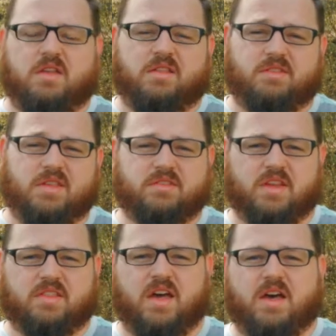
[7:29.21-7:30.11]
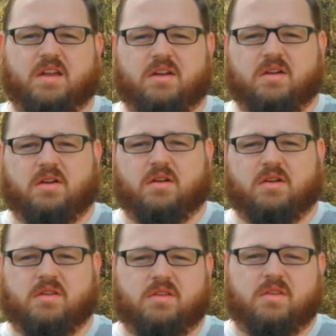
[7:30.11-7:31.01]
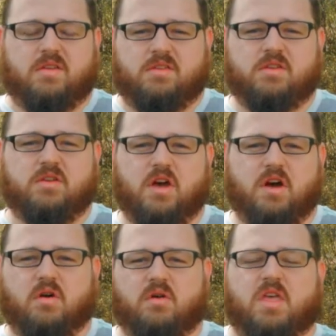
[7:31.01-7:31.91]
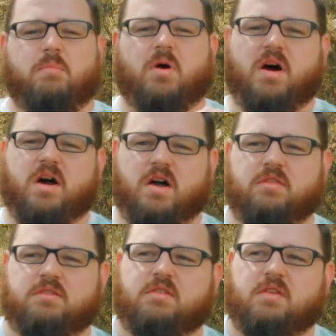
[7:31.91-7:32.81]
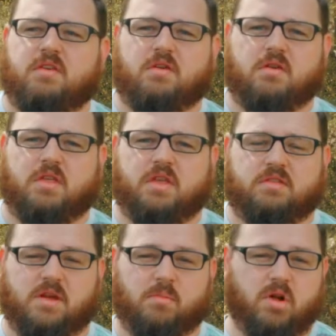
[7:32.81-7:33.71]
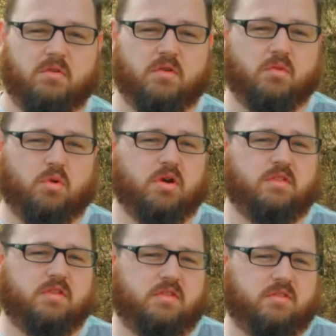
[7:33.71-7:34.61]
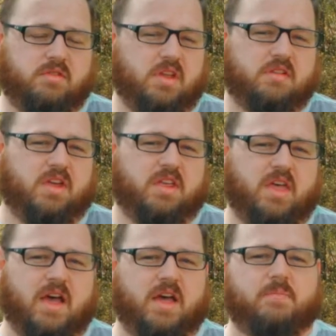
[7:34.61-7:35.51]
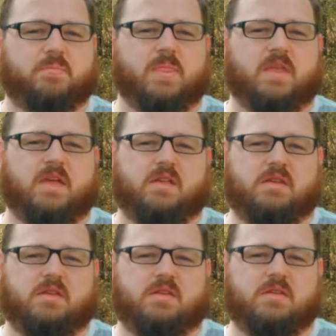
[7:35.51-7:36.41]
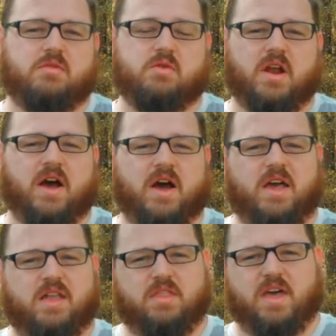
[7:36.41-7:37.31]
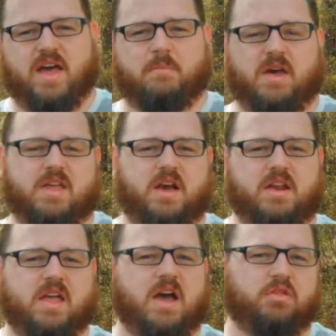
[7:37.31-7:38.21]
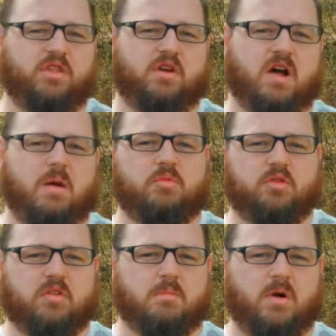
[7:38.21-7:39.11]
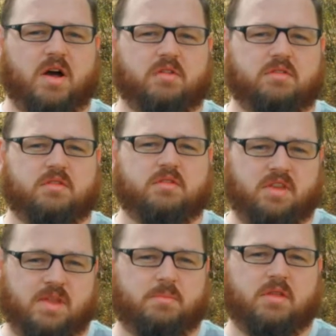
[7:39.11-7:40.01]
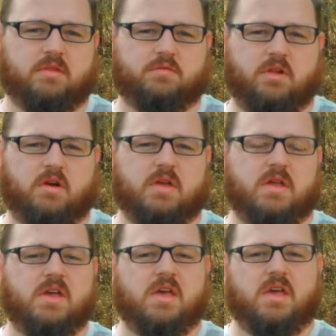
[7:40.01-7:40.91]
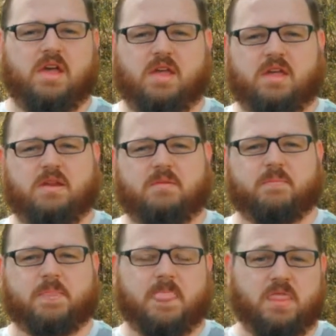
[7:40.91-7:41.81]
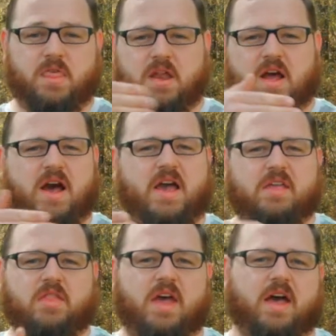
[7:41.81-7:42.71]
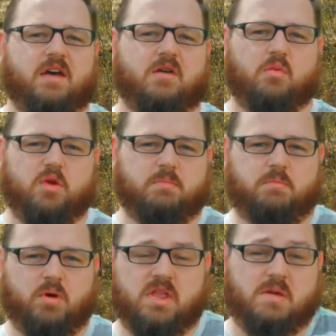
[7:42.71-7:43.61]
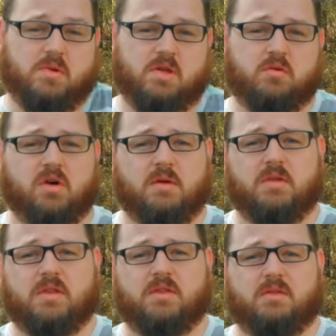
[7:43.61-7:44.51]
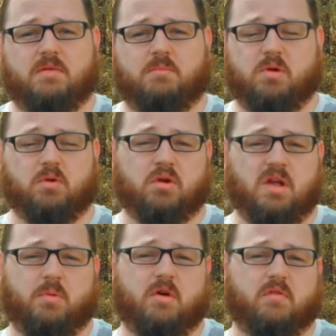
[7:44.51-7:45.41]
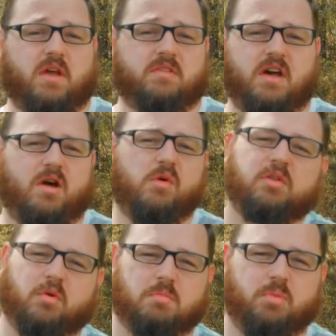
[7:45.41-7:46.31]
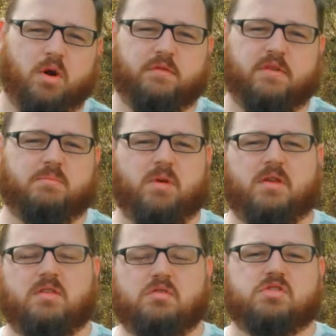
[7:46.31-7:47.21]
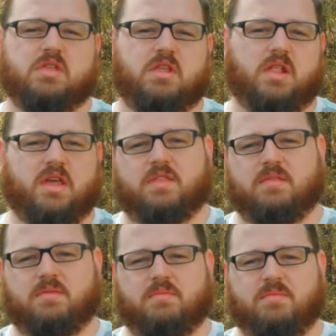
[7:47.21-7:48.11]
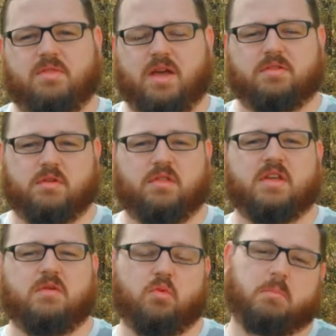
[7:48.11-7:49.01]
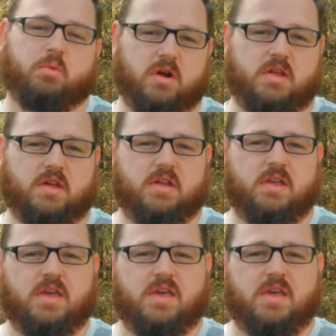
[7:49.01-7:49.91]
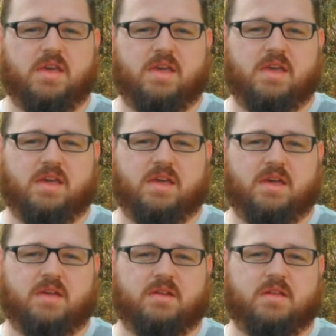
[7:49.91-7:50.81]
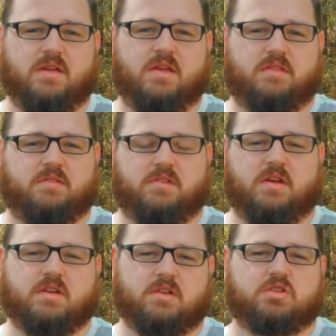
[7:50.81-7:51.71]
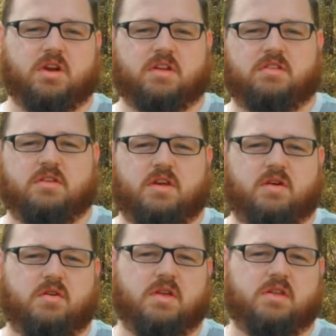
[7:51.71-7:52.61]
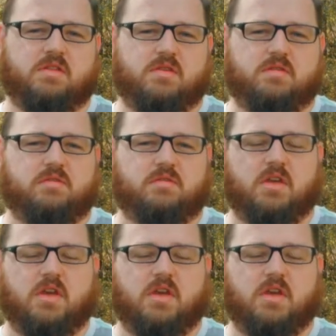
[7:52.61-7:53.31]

things like that, or, you know, or they pause or they stumble over their words or things like that, and you can hide that by cutting out their ums or their pauses to keep things flowing, and then hide that with putting a B-roll. I mean, B-roll clip over that. It's not always gonna work perfect, but usually like that sort of thing can work pretty good, and it's a good trick to know and use.